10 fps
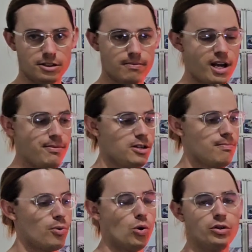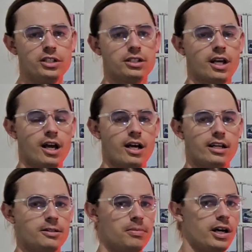So maybe you bought this card
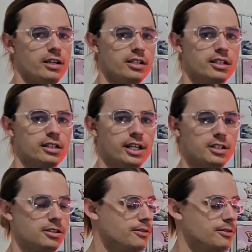as part of your collection.